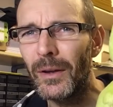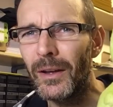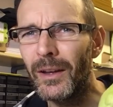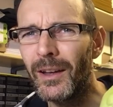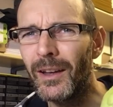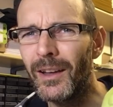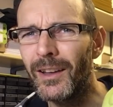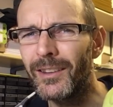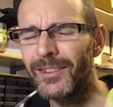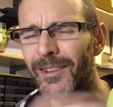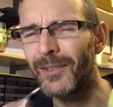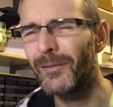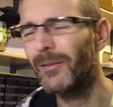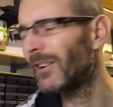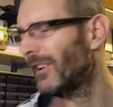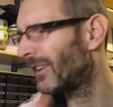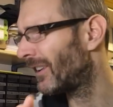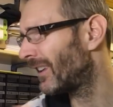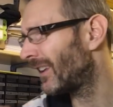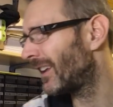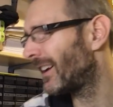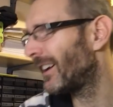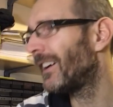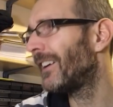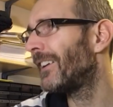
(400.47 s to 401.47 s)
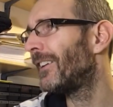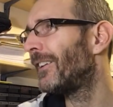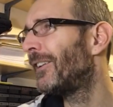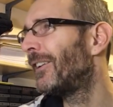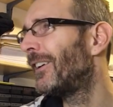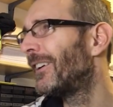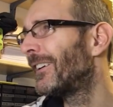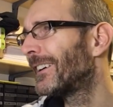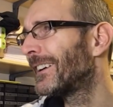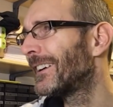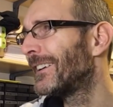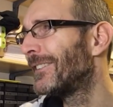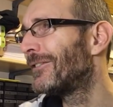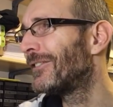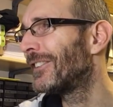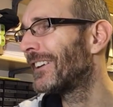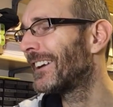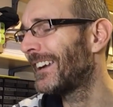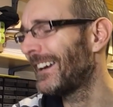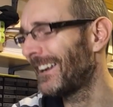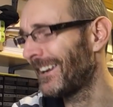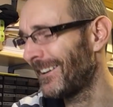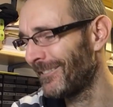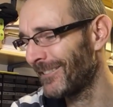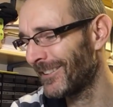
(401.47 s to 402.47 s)
Bear, something like that. Oh, I'm gonna
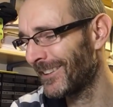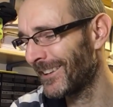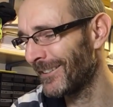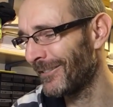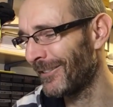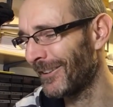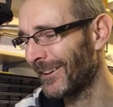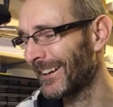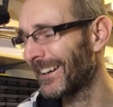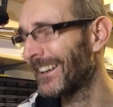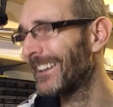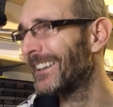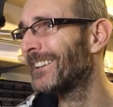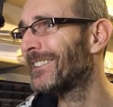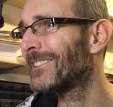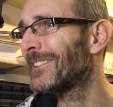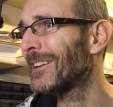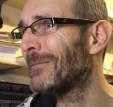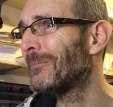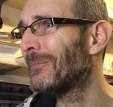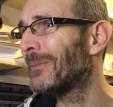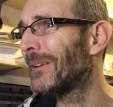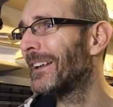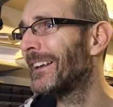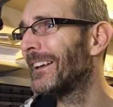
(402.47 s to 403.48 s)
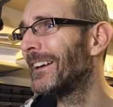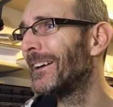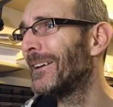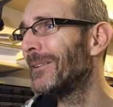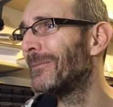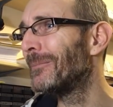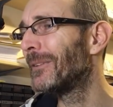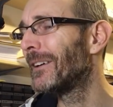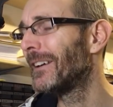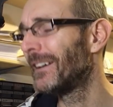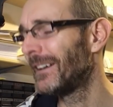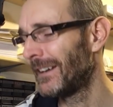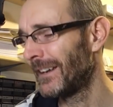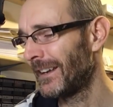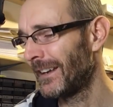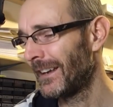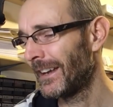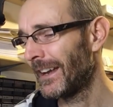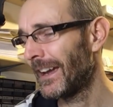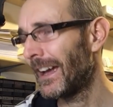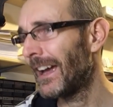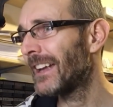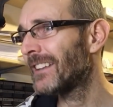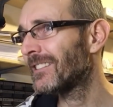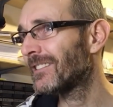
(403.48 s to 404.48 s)
forget. Let me see if I can get the template up.
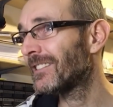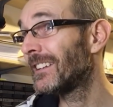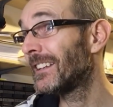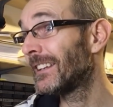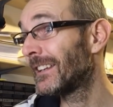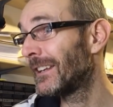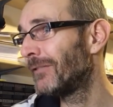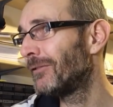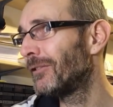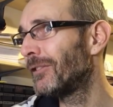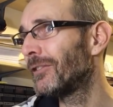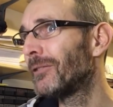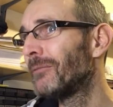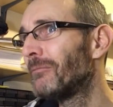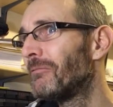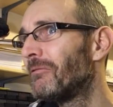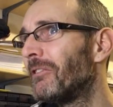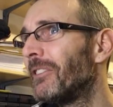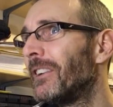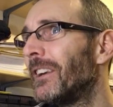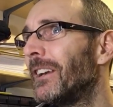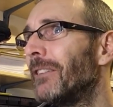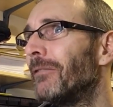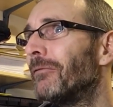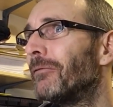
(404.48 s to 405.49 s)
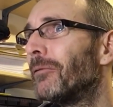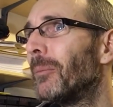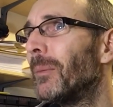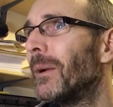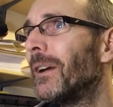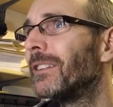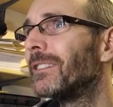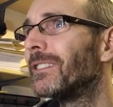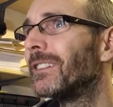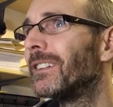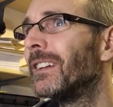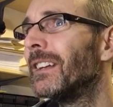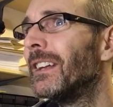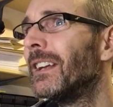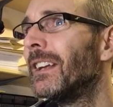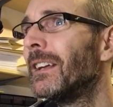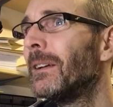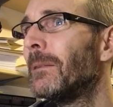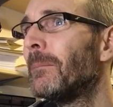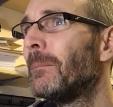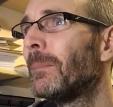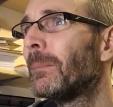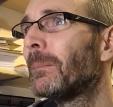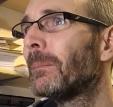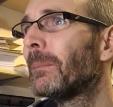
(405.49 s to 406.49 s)
Actually give you some real information.
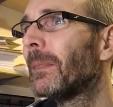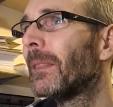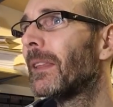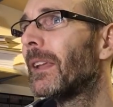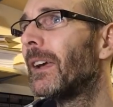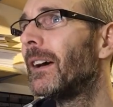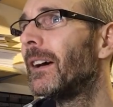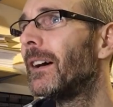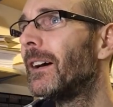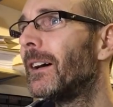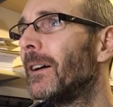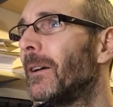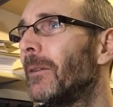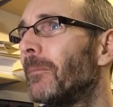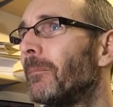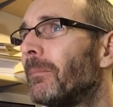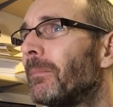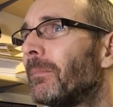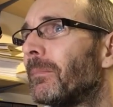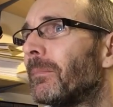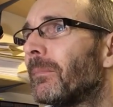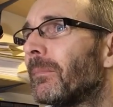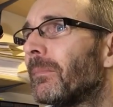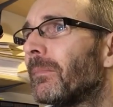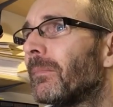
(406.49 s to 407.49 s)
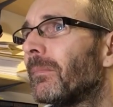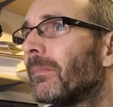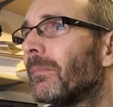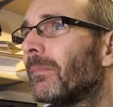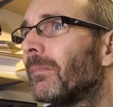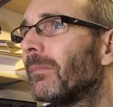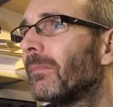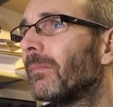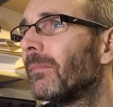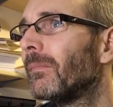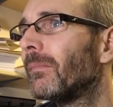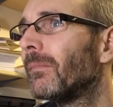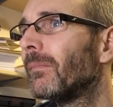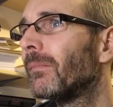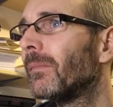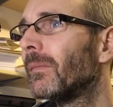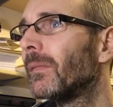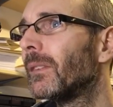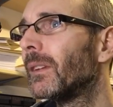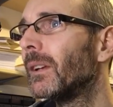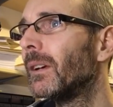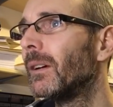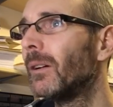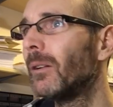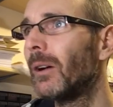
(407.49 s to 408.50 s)
Oh,
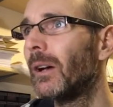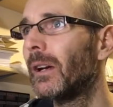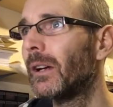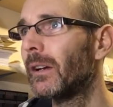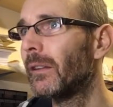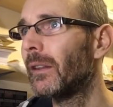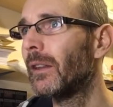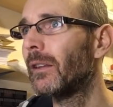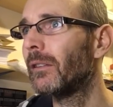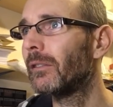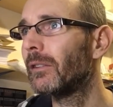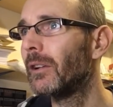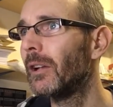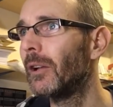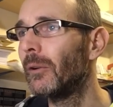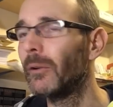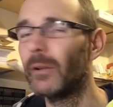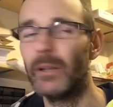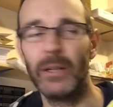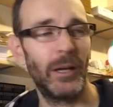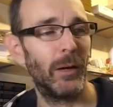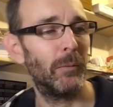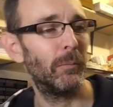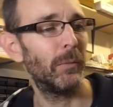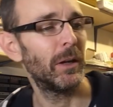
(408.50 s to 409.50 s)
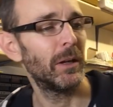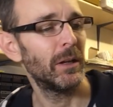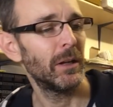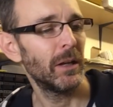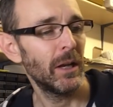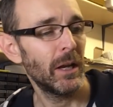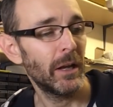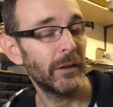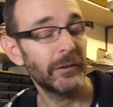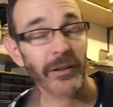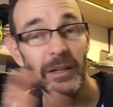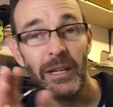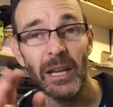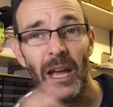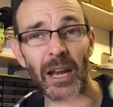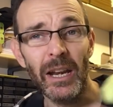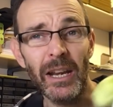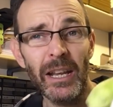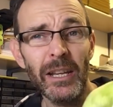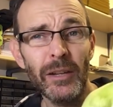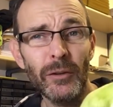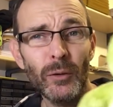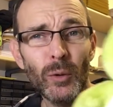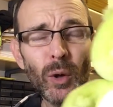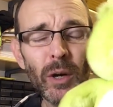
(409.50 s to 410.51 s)
hang on, that's loading up. So yeah,
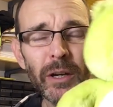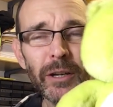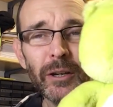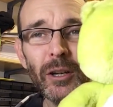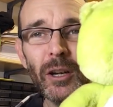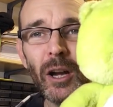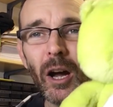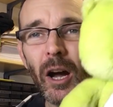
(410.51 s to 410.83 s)
he's quite good.